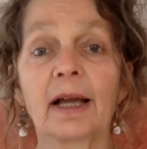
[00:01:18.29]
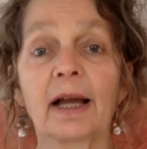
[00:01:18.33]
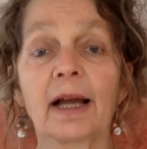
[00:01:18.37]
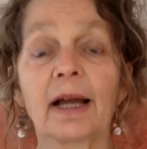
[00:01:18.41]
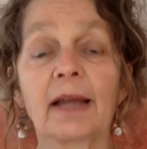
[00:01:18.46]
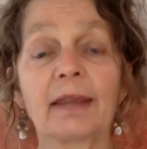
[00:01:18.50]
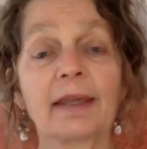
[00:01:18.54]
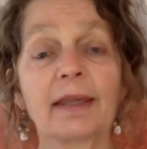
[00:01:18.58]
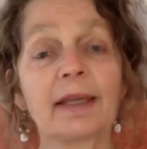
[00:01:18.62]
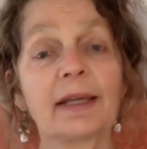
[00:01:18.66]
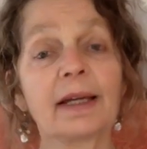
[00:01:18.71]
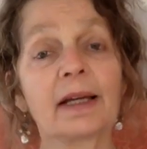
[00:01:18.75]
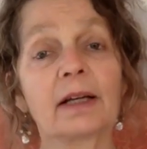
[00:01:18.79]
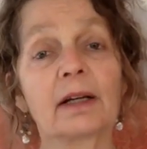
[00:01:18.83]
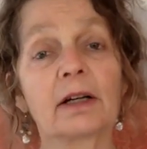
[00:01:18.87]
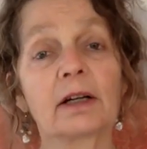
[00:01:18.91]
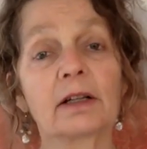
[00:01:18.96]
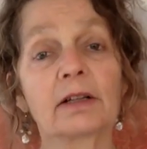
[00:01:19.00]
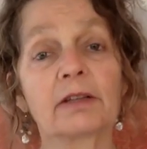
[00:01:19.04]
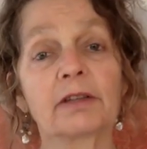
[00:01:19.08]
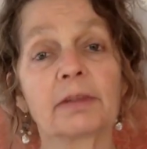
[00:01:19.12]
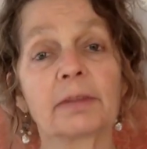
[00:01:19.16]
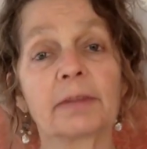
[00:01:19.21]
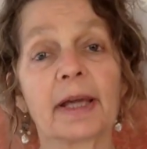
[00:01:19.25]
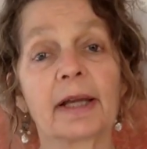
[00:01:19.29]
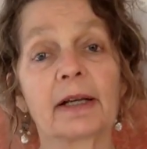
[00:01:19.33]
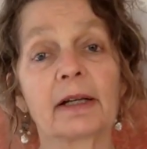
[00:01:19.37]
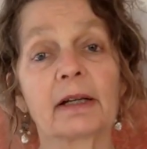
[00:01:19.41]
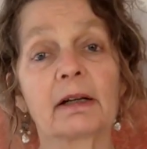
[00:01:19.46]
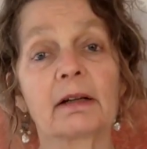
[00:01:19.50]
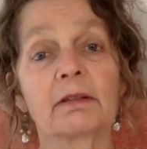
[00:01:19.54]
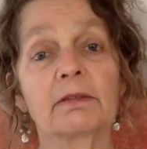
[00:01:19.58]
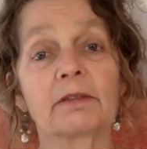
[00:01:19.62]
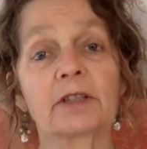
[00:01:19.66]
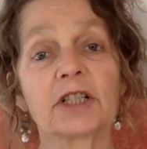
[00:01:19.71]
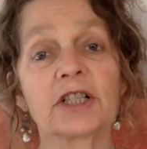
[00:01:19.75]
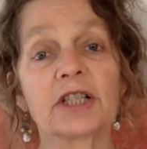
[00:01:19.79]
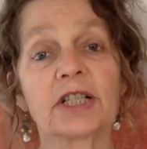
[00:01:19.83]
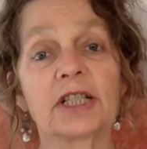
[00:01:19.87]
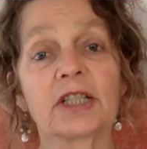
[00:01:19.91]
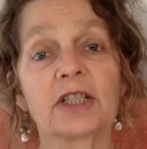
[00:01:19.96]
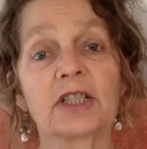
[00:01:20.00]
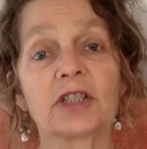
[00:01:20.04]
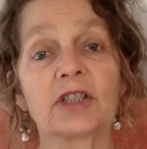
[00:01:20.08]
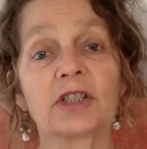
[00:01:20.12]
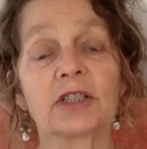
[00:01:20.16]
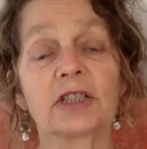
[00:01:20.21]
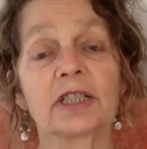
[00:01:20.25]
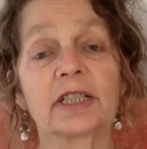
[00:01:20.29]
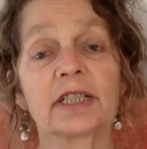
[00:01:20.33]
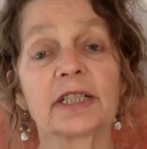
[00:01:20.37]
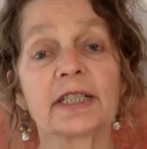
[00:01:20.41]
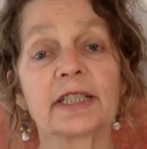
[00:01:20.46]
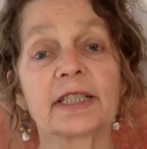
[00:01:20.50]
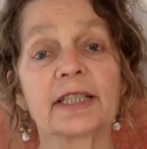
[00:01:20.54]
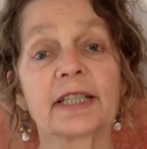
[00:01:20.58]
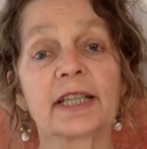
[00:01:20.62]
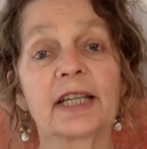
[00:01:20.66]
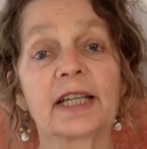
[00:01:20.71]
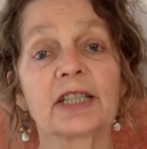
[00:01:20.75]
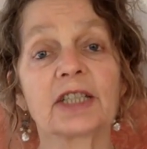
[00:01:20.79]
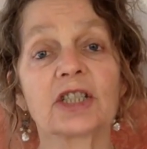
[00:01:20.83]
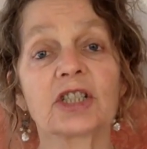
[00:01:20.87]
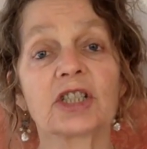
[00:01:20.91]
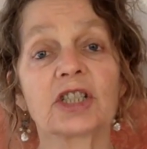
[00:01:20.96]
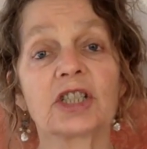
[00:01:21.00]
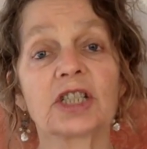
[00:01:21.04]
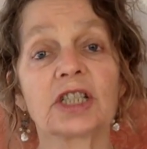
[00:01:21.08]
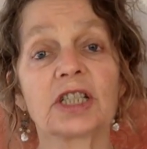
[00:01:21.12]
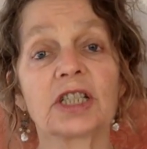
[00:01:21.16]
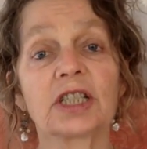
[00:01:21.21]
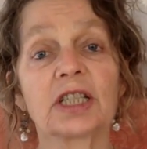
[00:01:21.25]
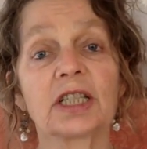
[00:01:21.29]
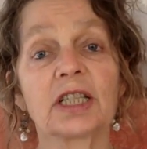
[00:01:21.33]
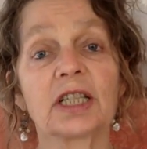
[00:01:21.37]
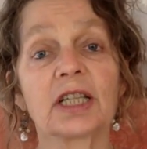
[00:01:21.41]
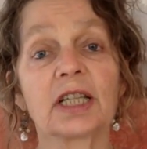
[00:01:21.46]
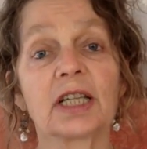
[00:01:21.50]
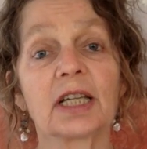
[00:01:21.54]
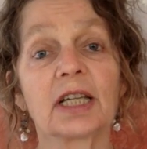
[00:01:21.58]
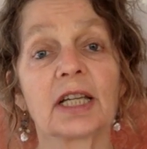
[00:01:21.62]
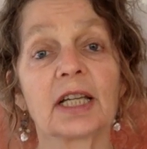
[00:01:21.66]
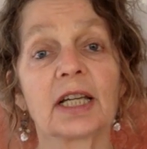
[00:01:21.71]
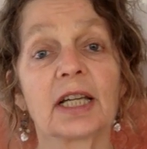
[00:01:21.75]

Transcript: I think I got from that conversation is that she